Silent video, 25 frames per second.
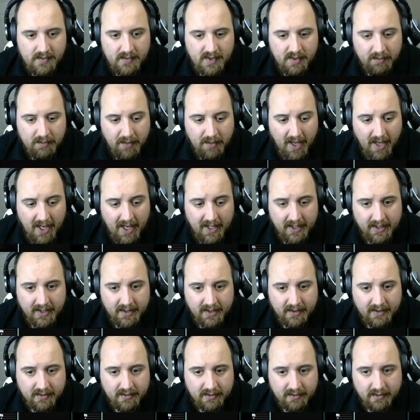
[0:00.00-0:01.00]

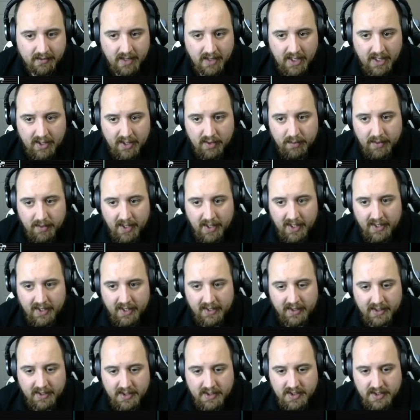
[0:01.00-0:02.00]
Mining, IO
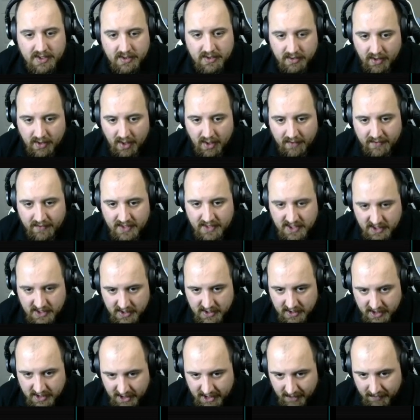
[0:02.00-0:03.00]
mining is obviously
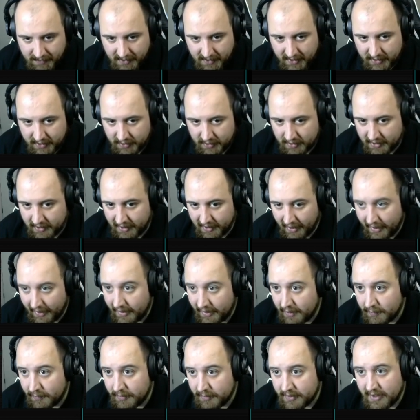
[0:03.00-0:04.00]
something you'd
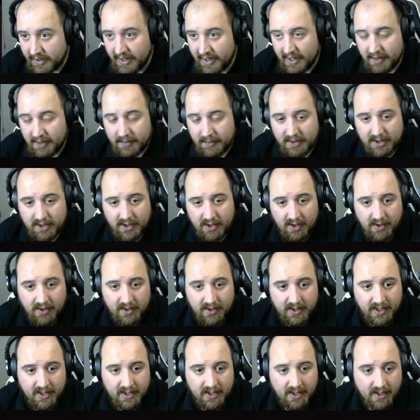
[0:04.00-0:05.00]
like with Ganymede
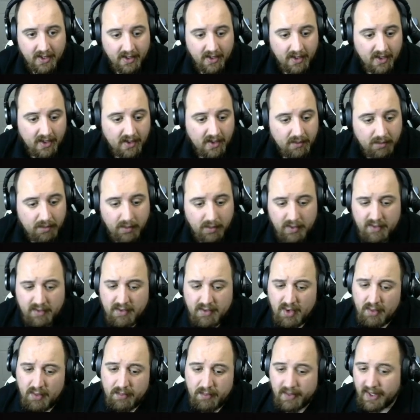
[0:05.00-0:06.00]
Colony, but we have
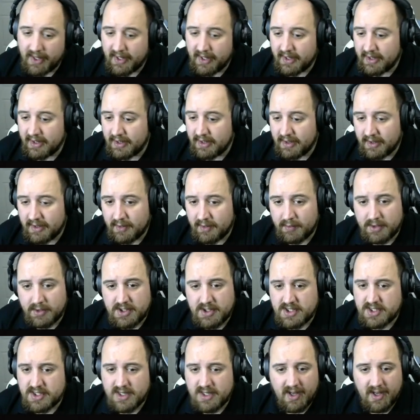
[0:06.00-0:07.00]
no money. Like, we're
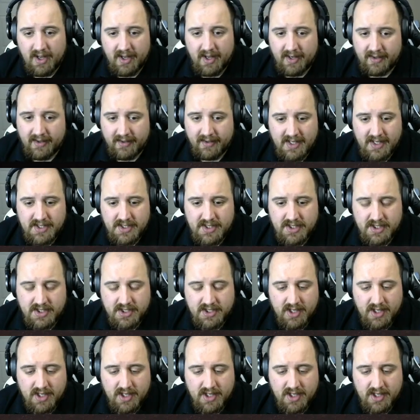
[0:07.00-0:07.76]
just not, that's just